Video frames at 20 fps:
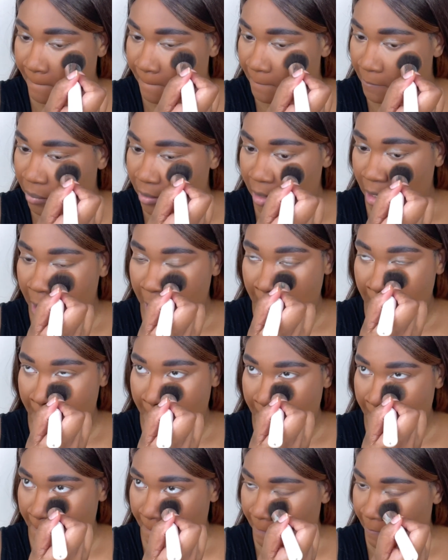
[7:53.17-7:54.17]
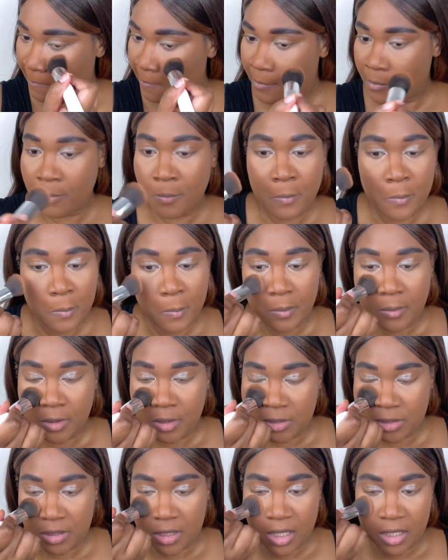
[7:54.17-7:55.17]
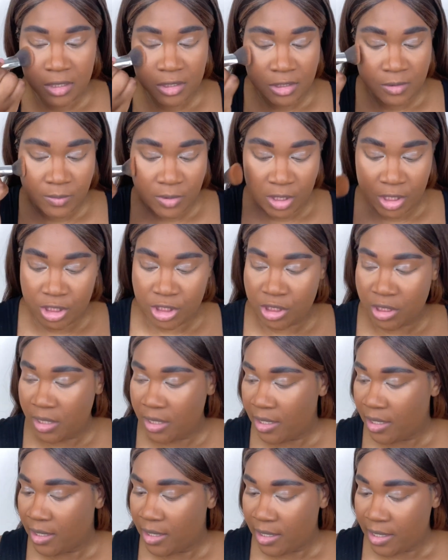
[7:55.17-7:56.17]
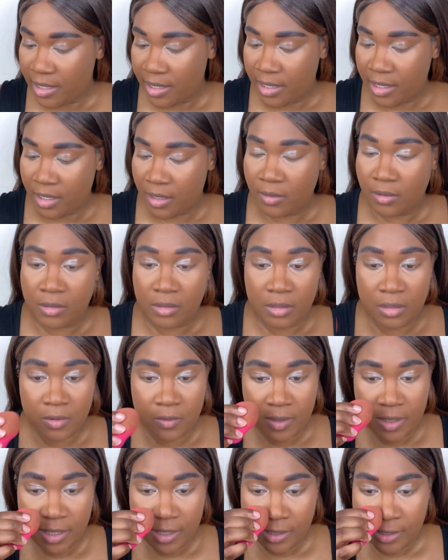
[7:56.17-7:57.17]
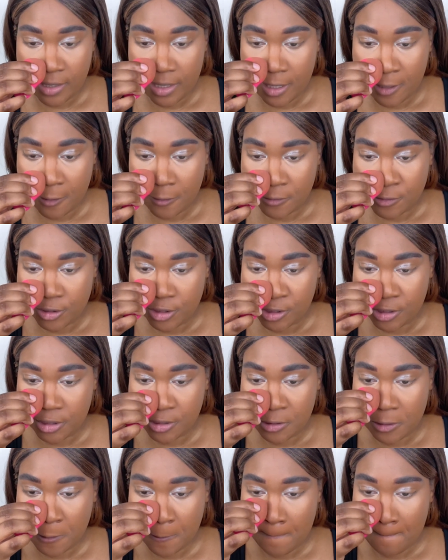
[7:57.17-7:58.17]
but it's not as much. And I'm gonna go ahead now and just